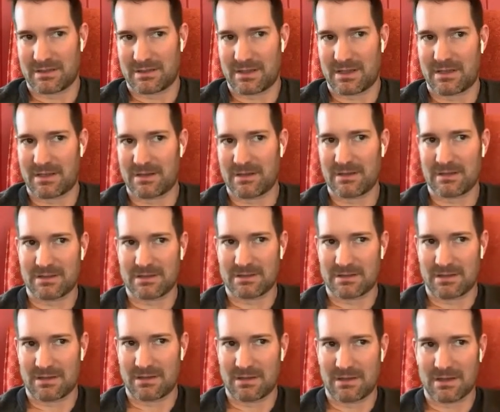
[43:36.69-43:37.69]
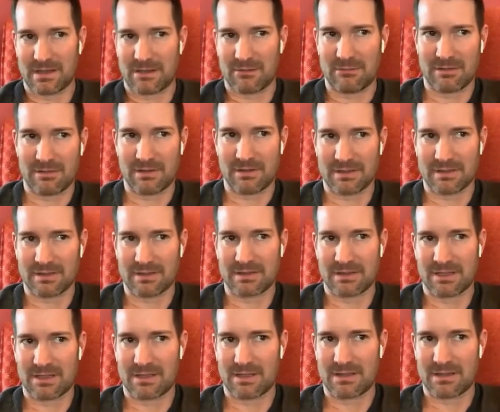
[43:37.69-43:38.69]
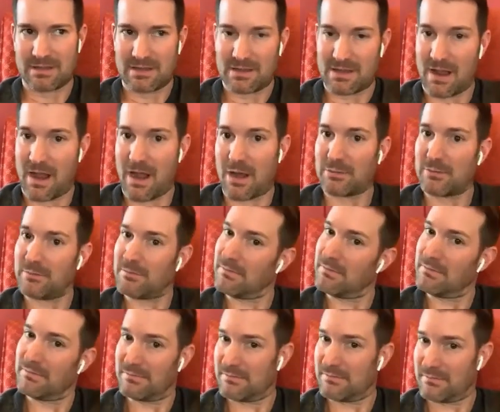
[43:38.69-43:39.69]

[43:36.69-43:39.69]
Canada, and hang out with us at the Aurum.